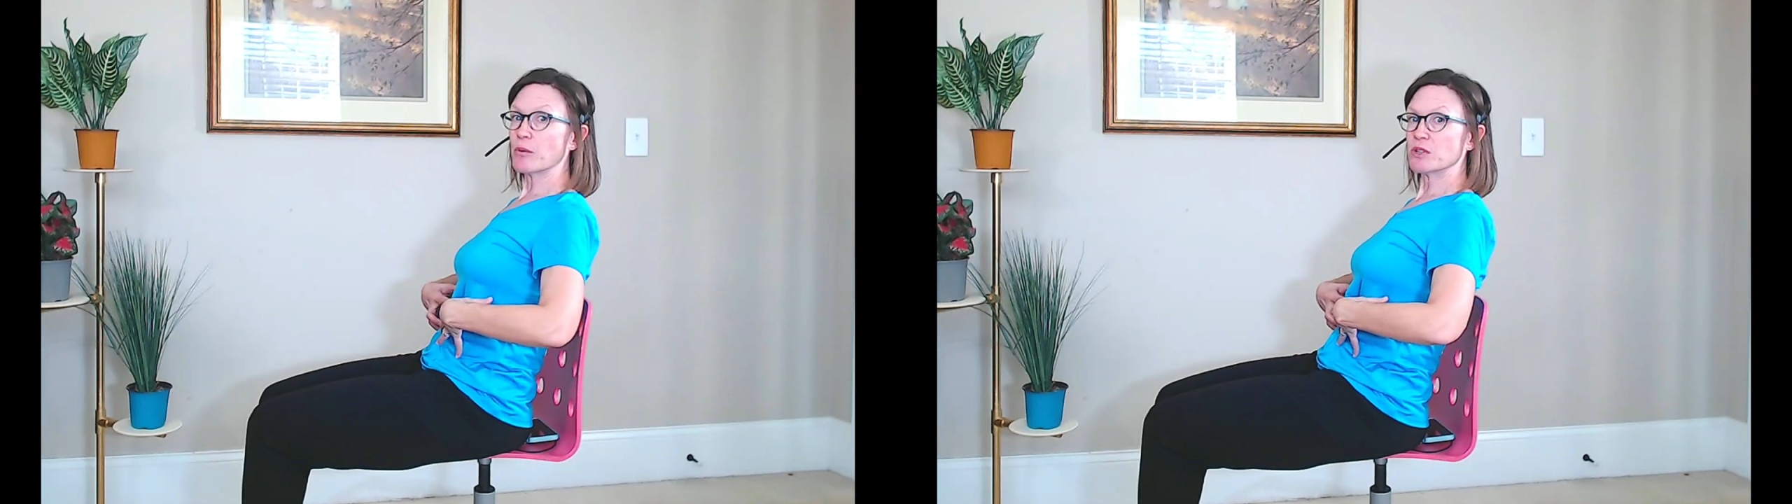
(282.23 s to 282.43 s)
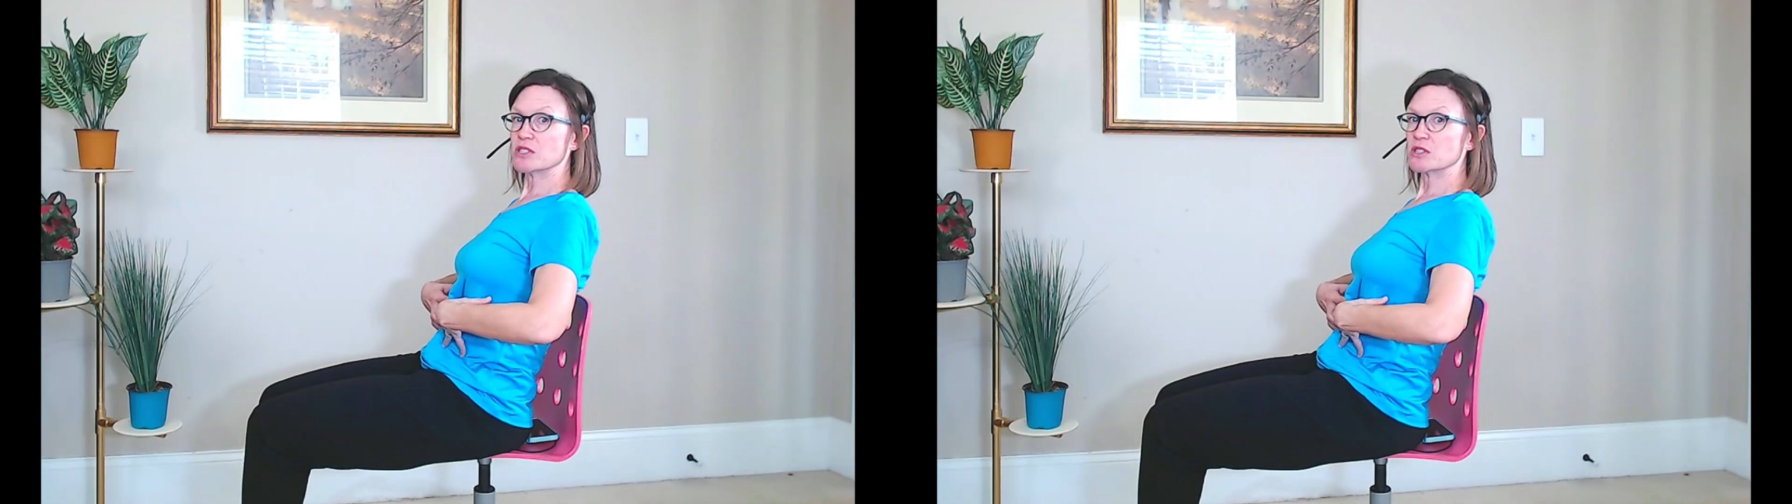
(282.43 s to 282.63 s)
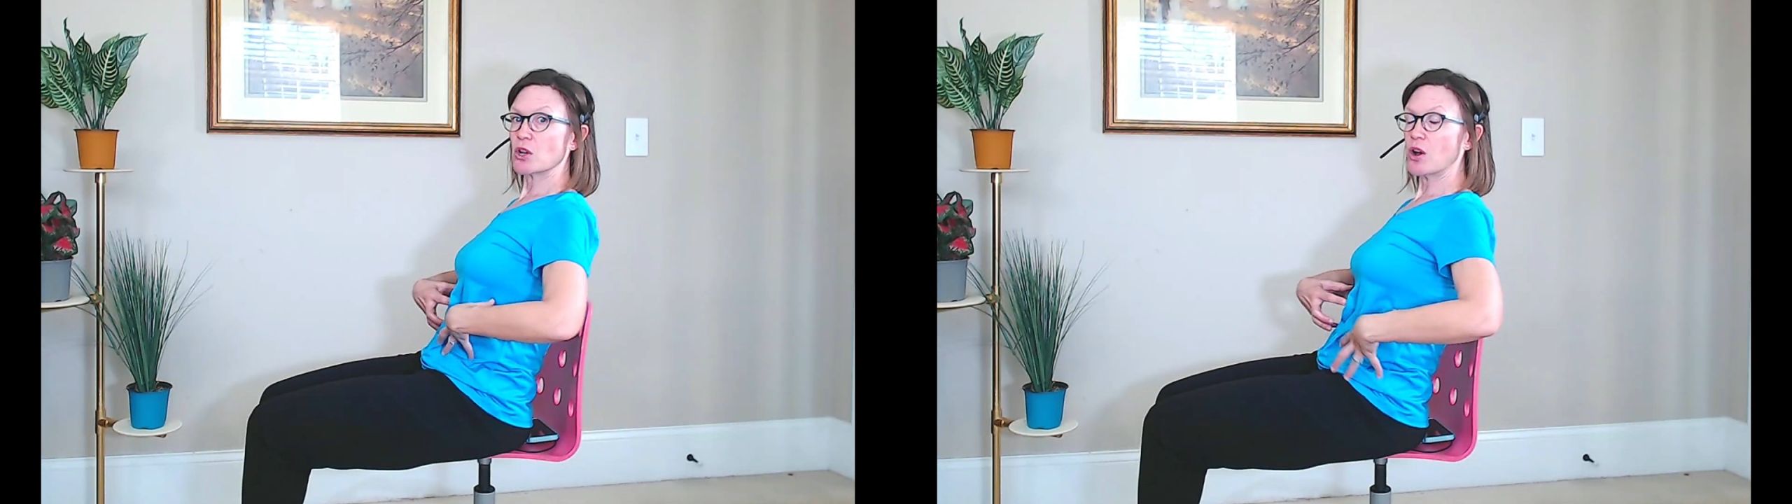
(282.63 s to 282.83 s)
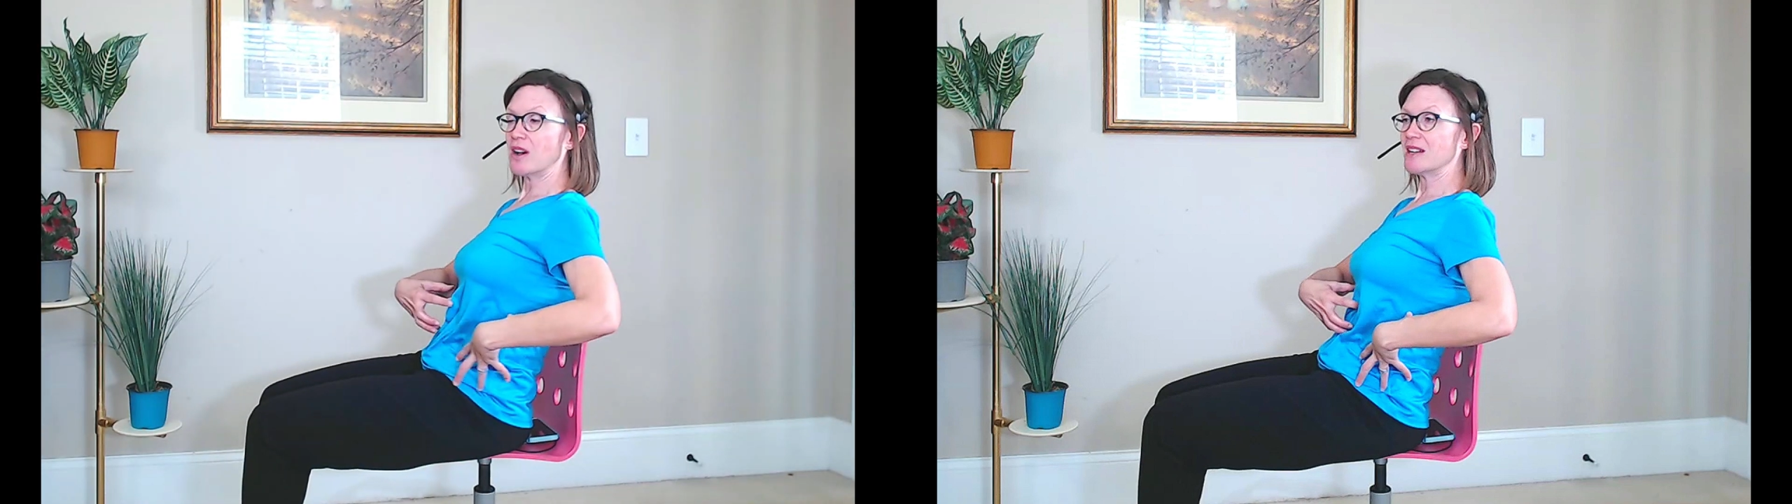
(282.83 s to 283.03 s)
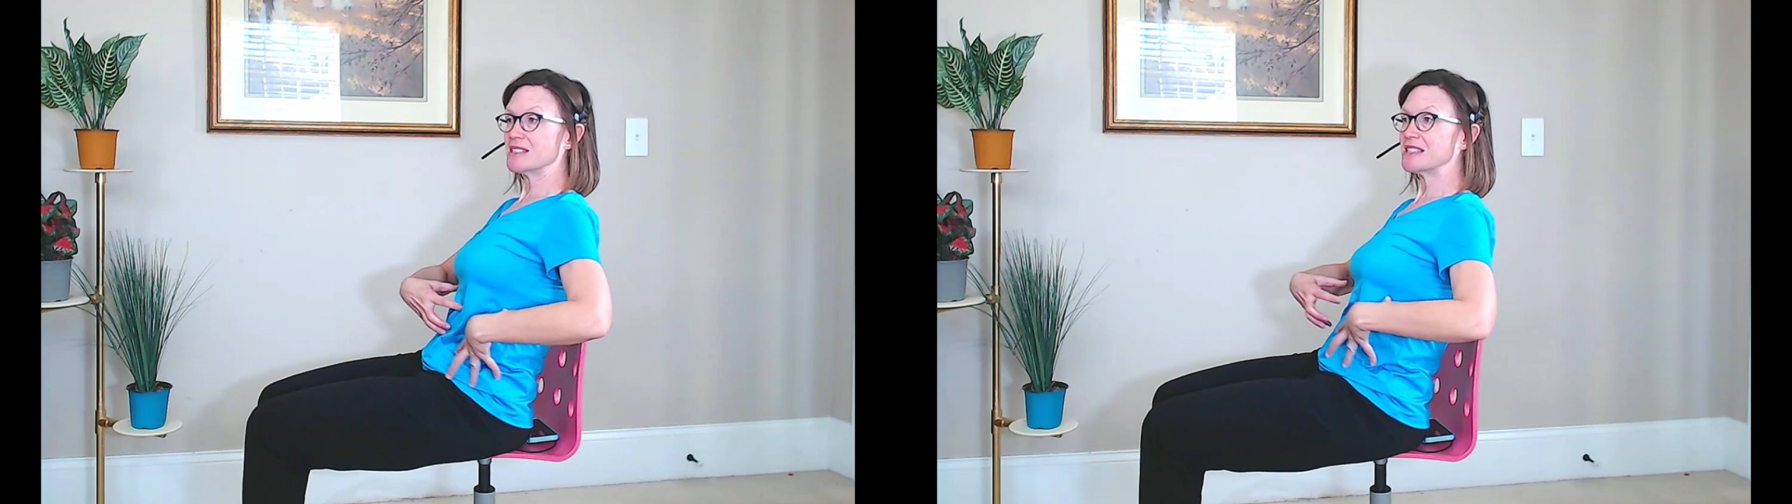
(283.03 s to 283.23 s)
which is
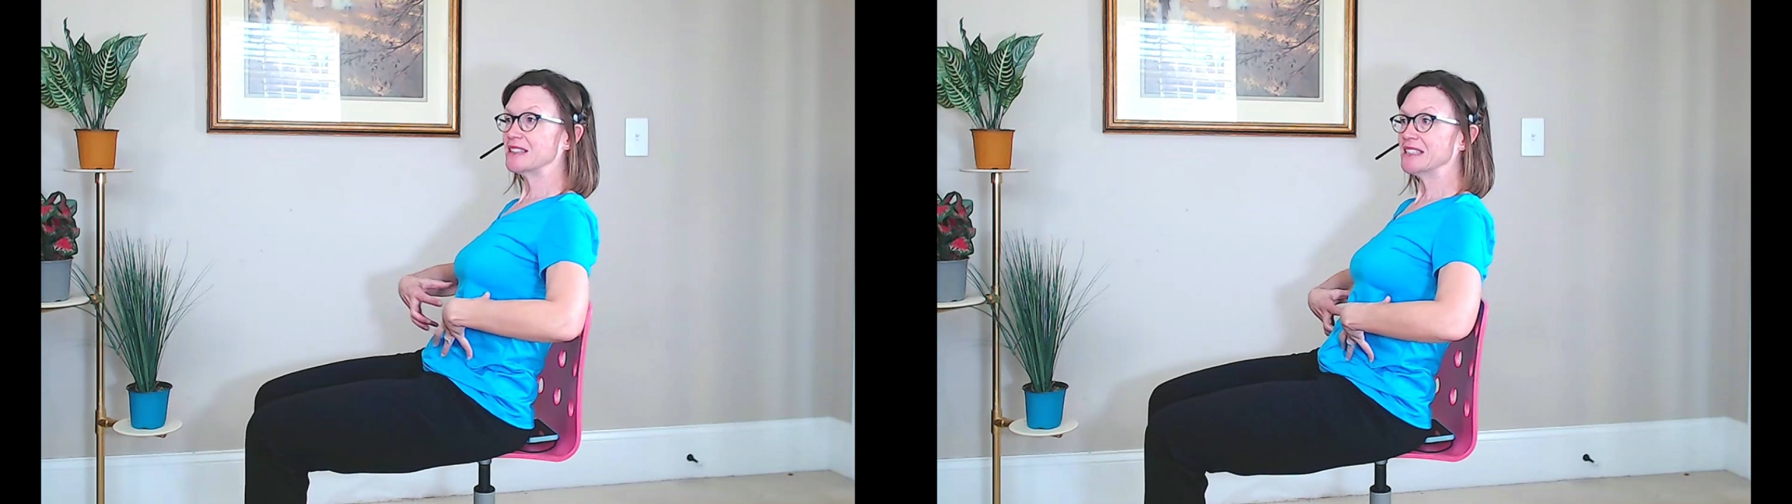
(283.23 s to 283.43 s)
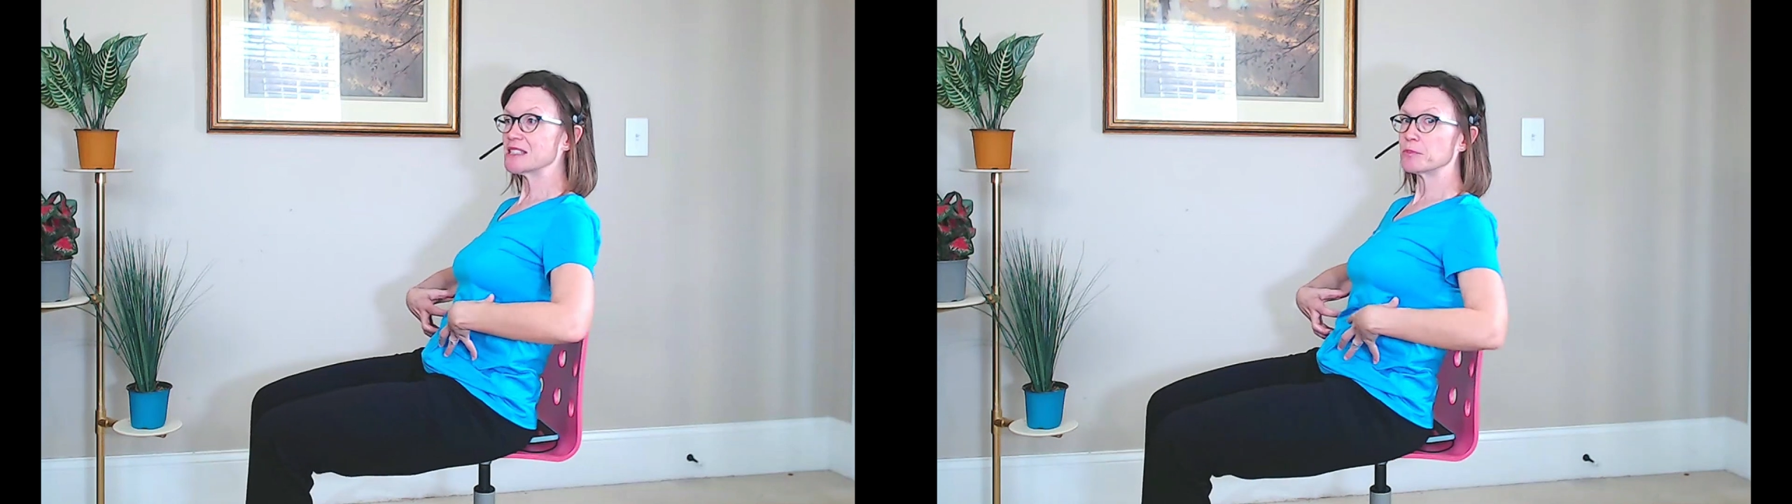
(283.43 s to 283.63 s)
causing these